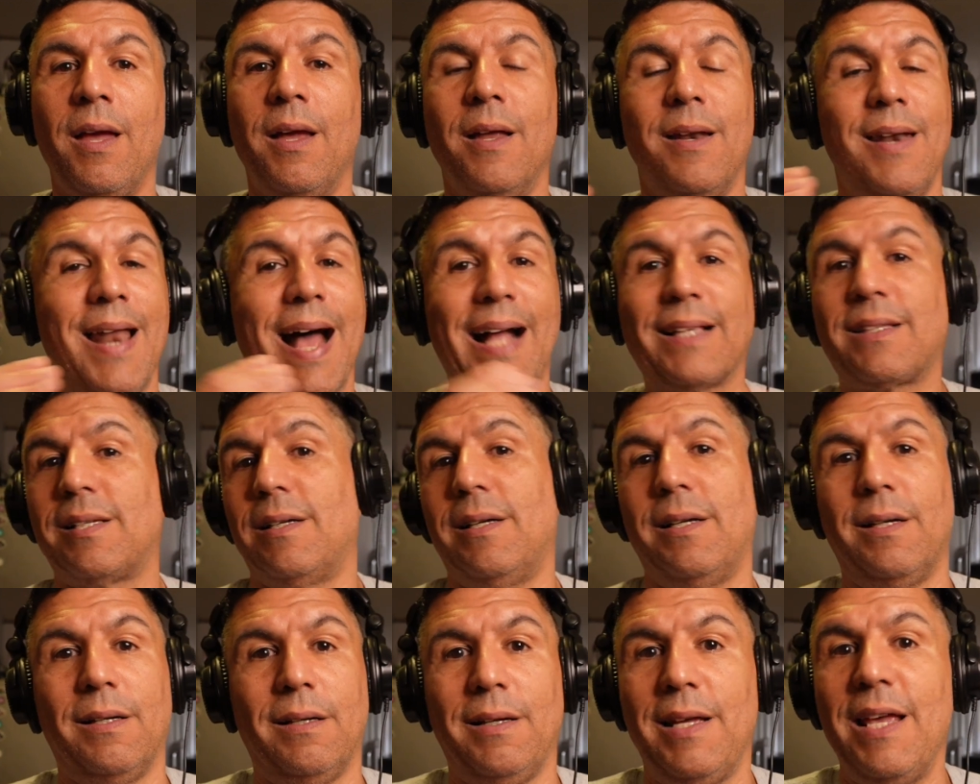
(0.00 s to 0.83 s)
not
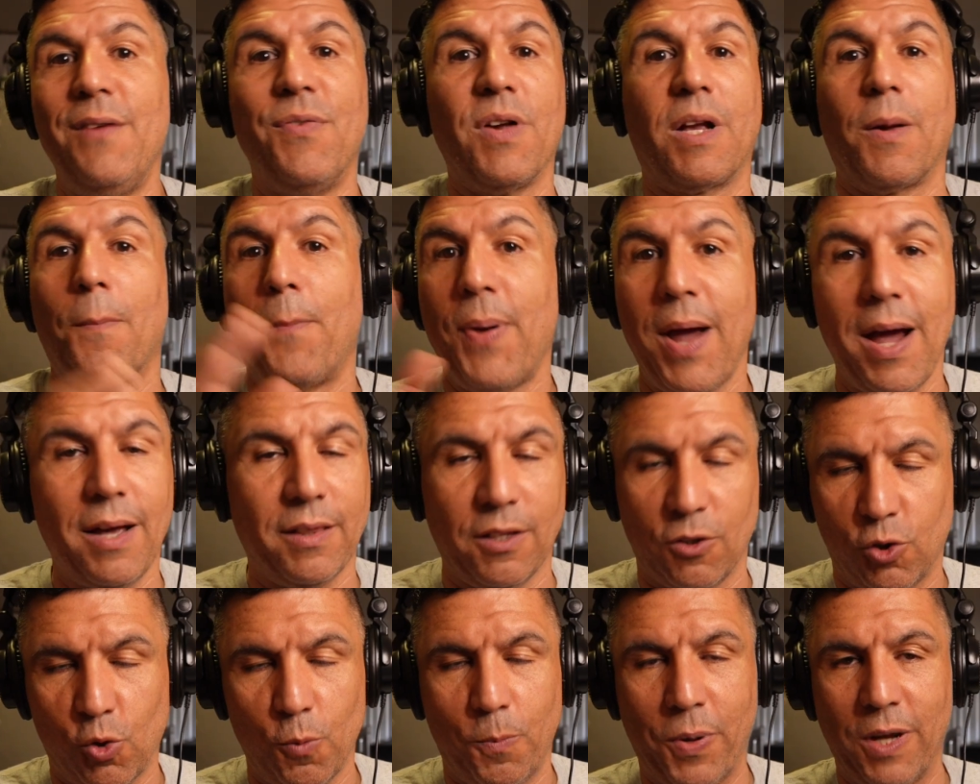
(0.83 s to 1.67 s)
to even compare
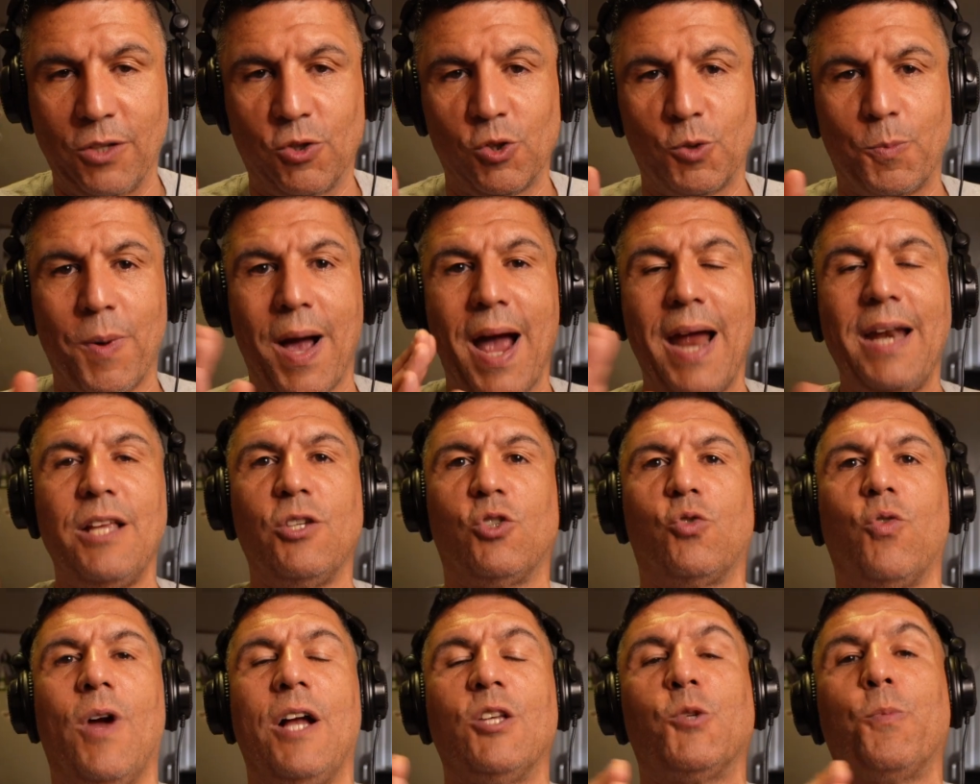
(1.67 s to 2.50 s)
the two pitchers by any
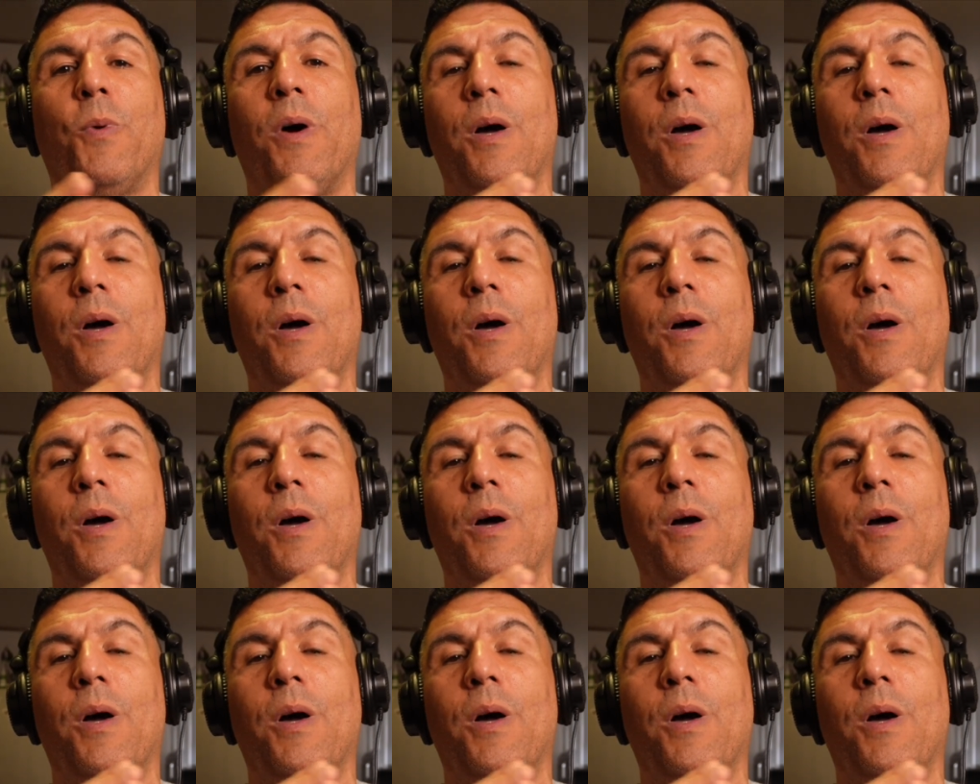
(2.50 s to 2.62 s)
stretch,